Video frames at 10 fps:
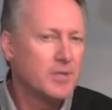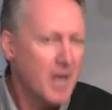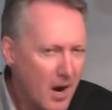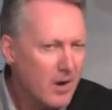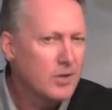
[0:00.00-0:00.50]

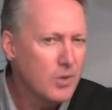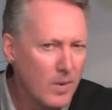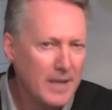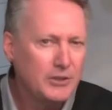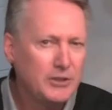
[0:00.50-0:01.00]
hard
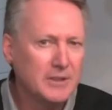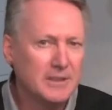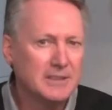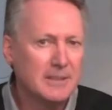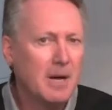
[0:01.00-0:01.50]

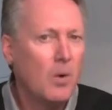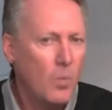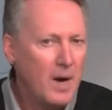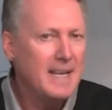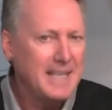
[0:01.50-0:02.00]
questions about
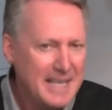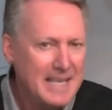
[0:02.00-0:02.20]
what